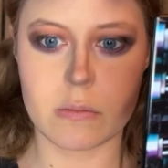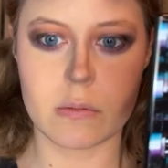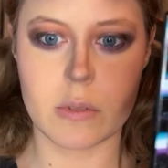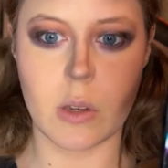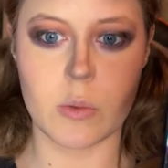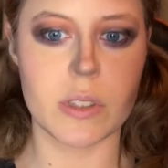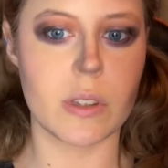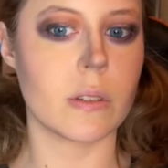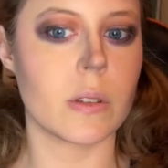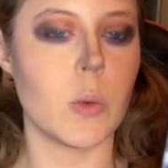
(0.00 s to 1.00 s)
how
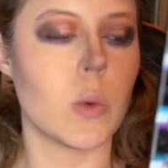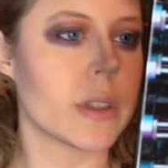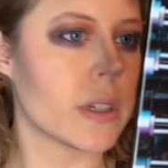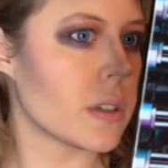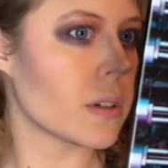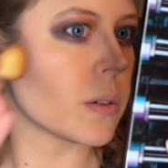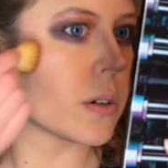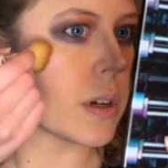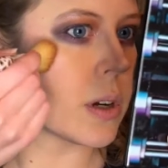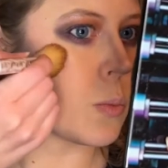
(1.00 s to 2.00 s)
subtle you want it
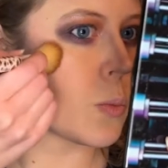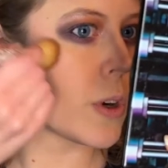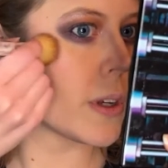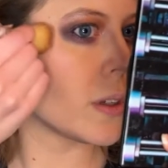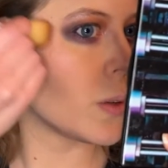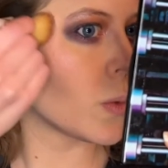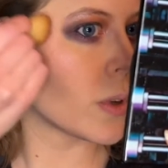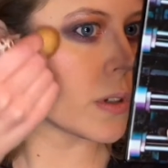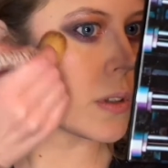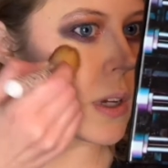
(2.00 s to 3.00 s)
or how bright you
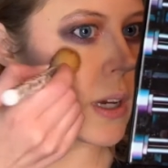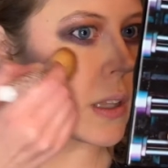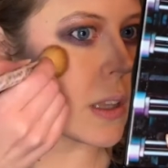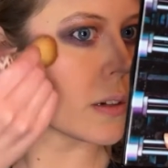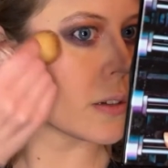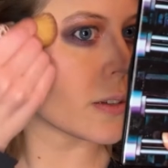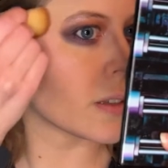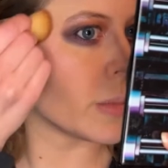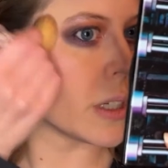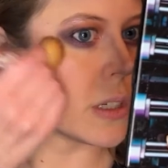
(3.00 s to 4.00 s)
want highlighters
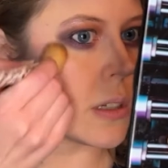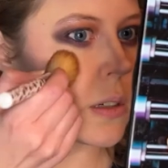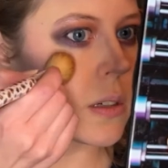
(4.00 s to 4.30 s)
to be.